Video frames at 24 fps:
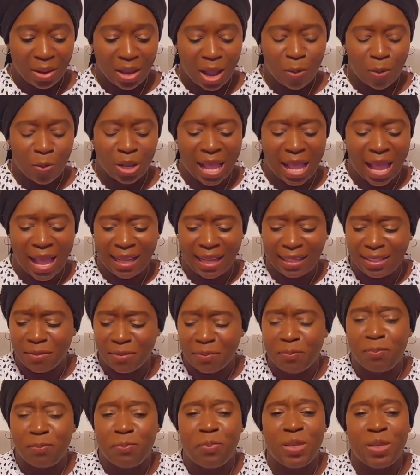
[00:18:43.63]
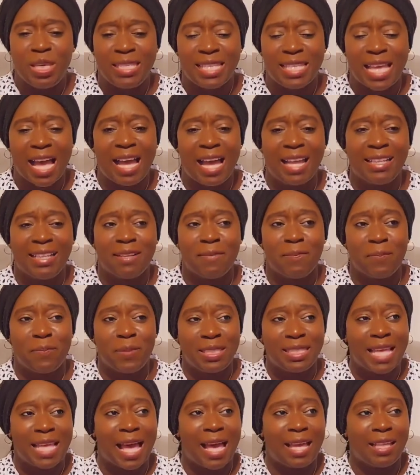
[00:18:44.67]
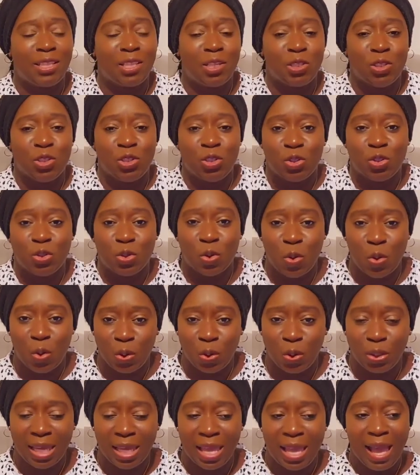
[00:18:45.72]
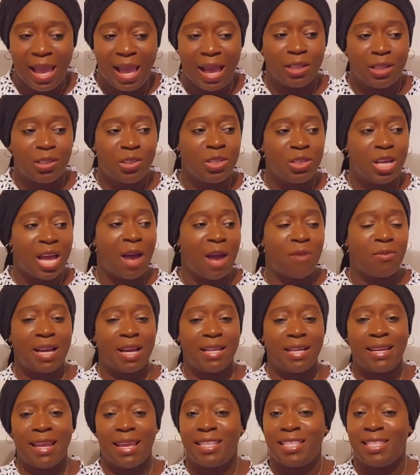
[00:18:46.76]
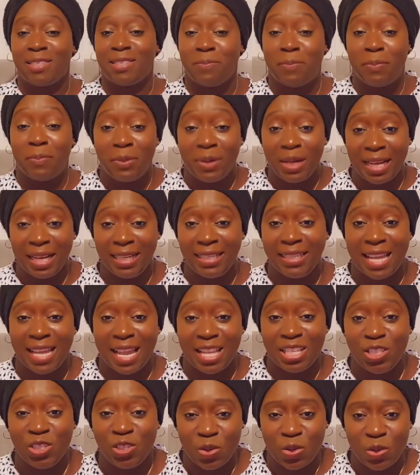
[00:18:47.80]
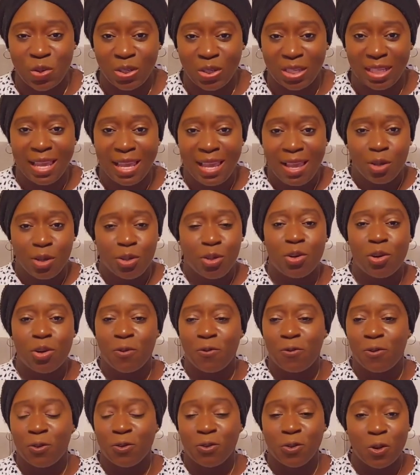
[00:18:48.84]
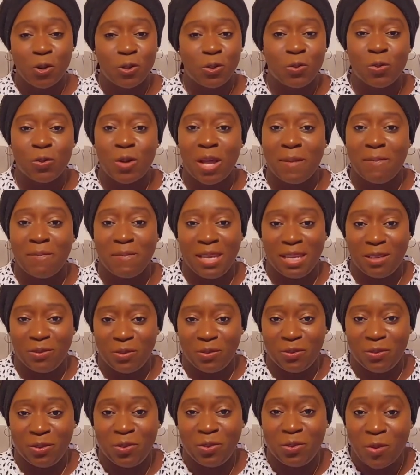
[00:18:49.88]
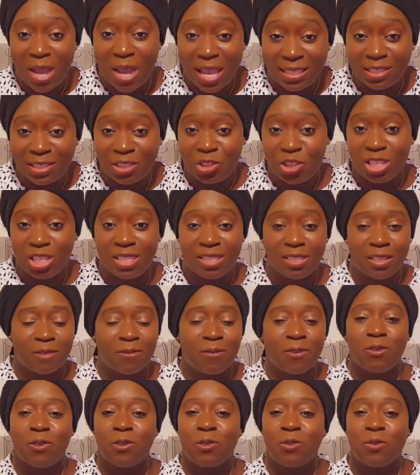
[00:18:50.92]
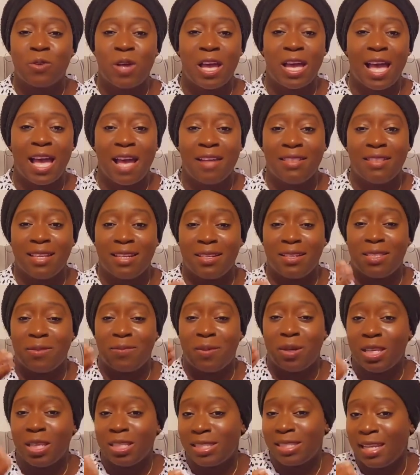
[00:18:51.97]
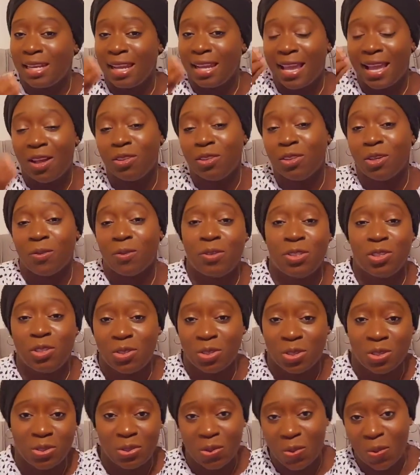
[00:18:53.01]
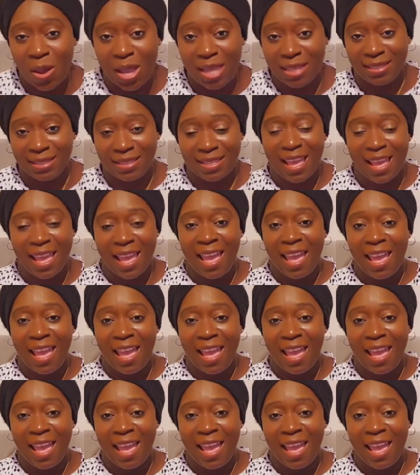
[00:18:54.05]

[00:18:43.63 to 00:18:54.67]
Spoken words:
I had the peace. I had the peace. I had the joy. I don't know how can I explain that joy. You know, for those who have been with Christ Jesus, for those who have had the experience and encounter with Jesus Christ,